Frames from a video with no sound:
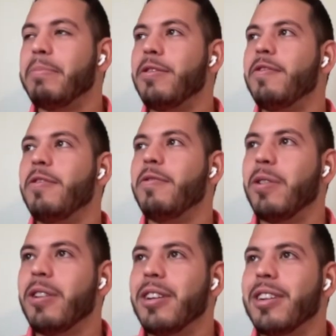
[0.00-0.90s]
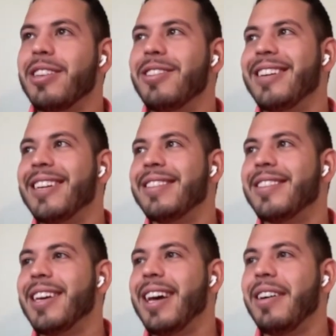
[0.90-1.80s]
not proof of work, and you can
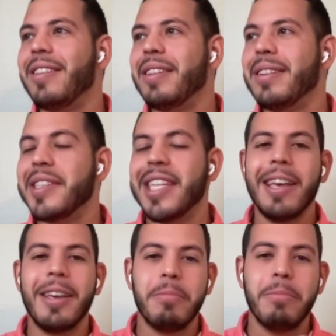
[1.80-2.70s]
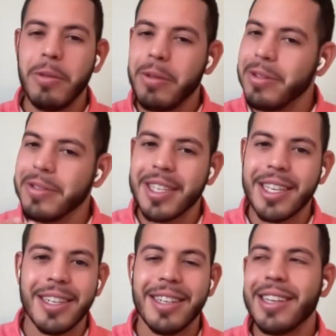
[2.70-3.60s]
see how staking
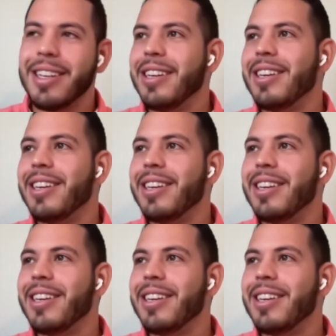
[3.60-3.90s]
pools can